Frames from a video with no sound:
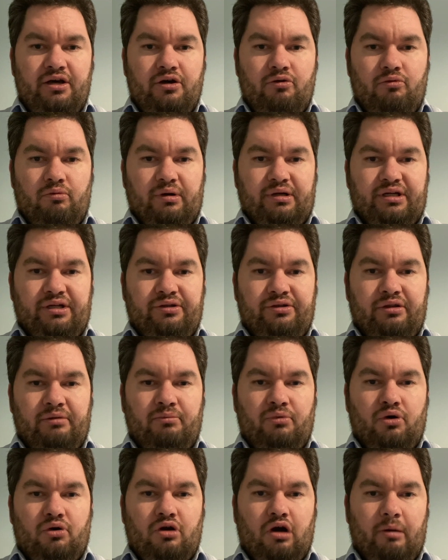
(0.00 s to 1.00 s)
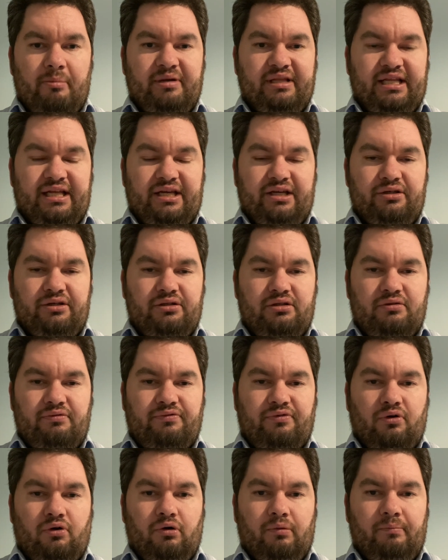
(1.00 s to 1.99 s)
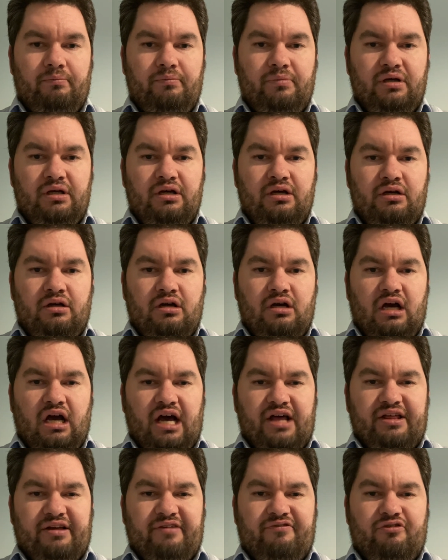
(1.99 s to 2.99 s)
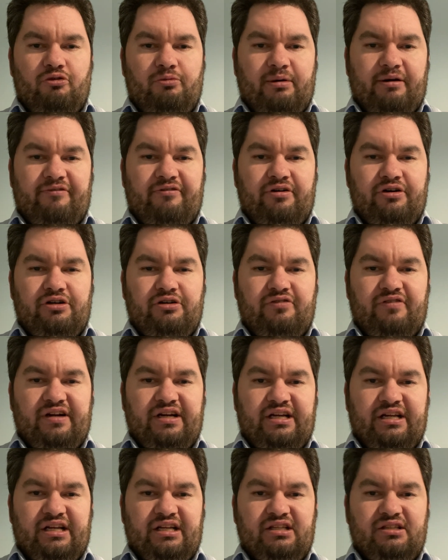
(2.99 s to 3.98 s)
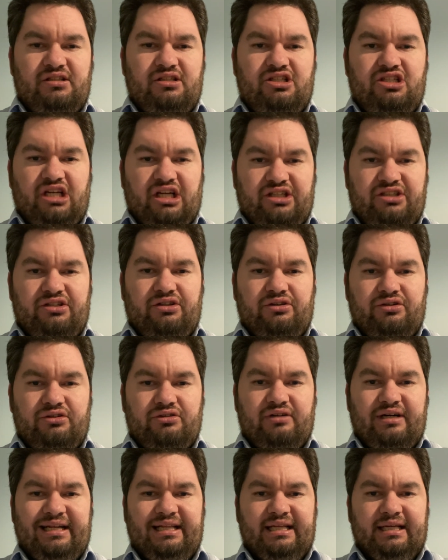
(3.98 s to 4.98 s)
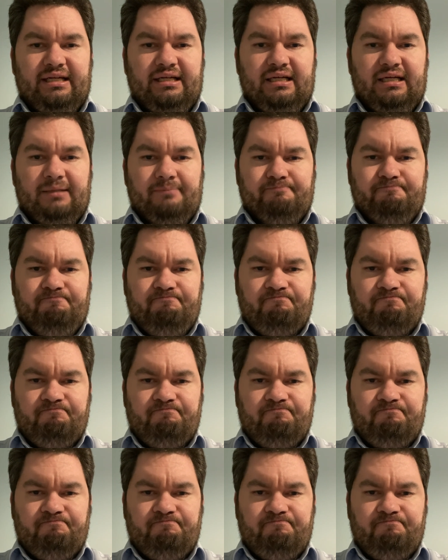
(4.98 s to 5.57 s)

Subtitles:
which is the more commonly used form. I think full preferential voting is just an Australian,